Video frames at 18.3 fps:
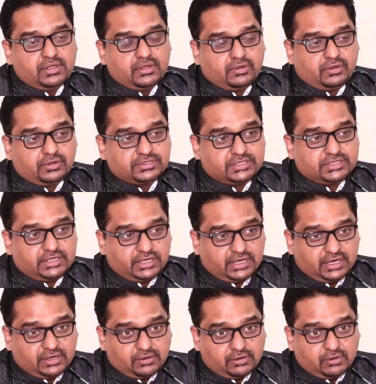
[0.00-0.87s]

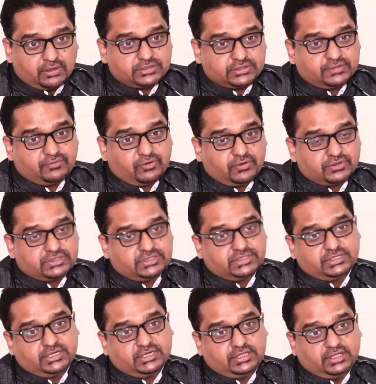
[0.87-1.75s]
constant loss of
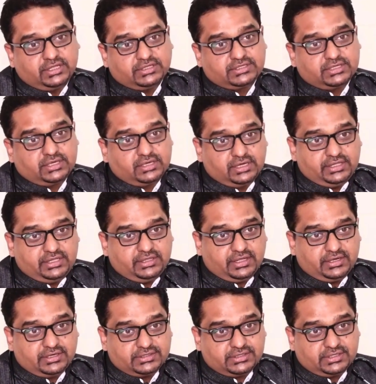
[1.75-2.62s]
oxygen, and then suddenly
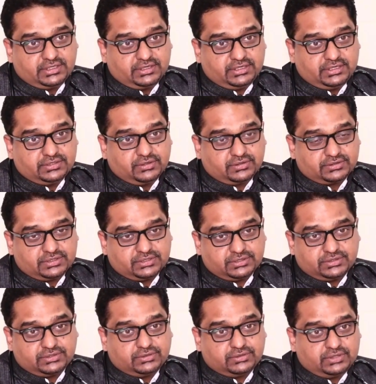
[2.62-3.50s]
there is increased
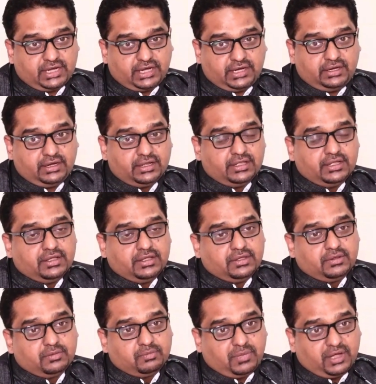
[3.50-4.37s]
oxygen. So that
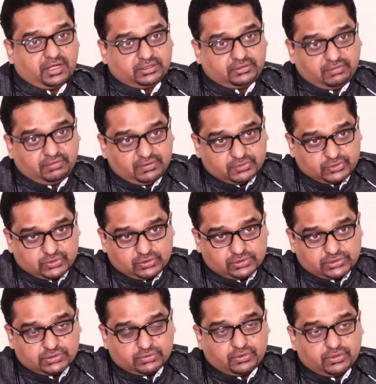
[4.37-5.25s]
pathway, which
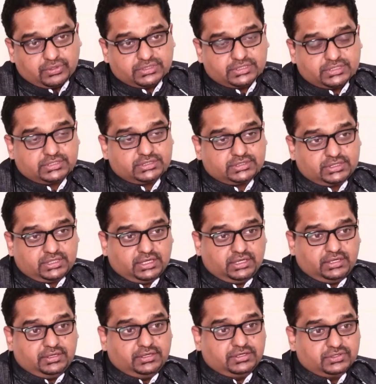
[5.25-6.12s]
also causes the
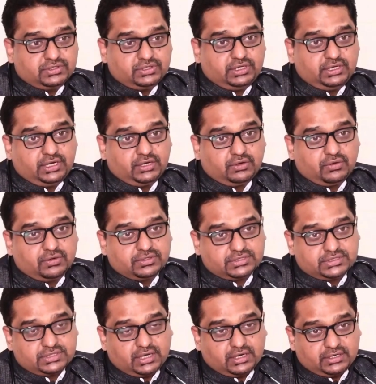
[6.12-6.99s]
injury and
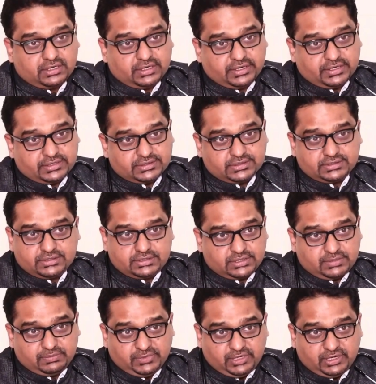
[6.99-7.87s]
causes heart attacks, is a
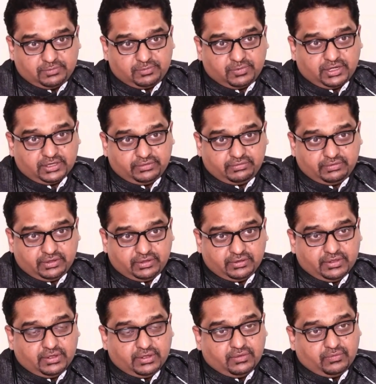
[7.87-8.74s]
similar pathway
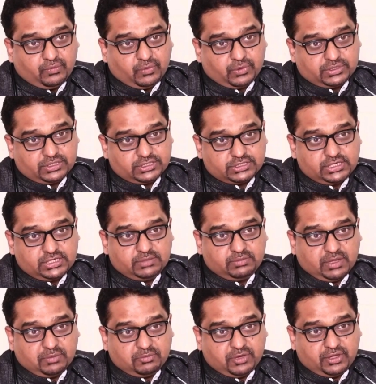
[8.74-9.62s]
what the sleep
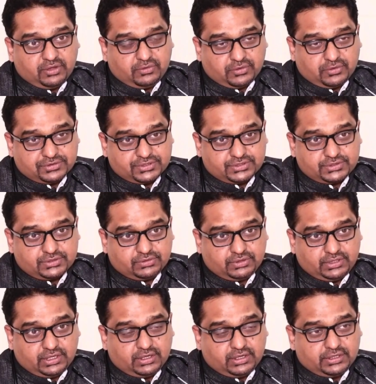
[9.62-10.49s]
apnea causes to
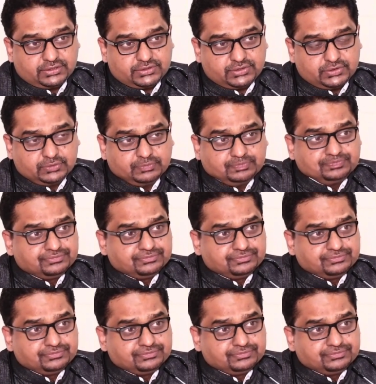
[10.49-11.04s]
the heart. So